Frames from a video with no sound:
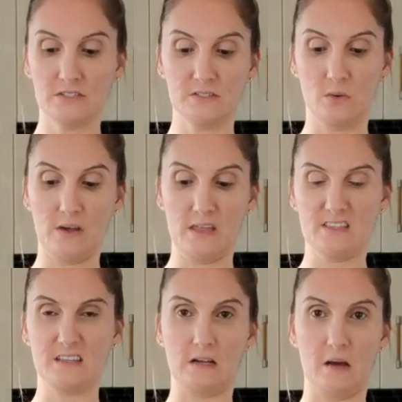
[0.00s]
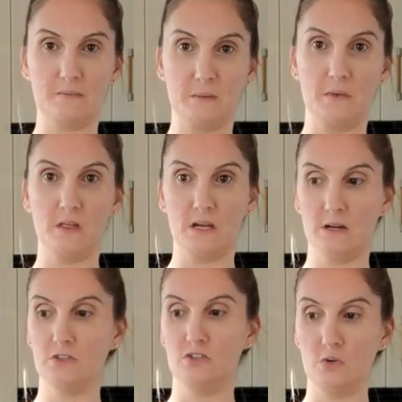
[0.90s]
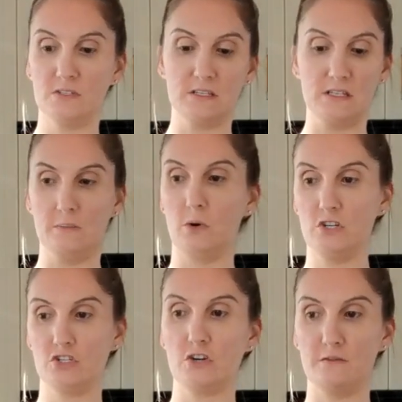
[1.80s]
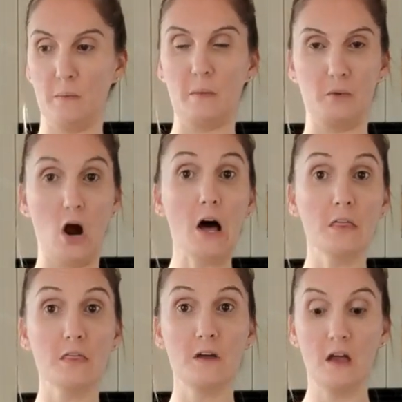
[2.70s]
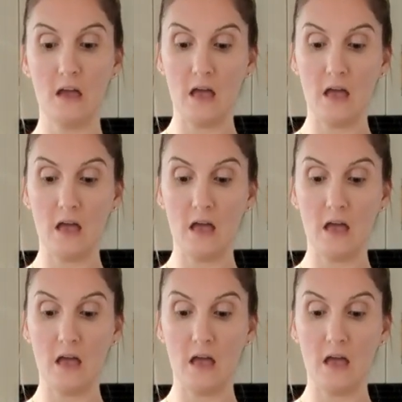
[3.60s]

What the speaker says: just so it can suck up some of the juices and the moisture from the broth.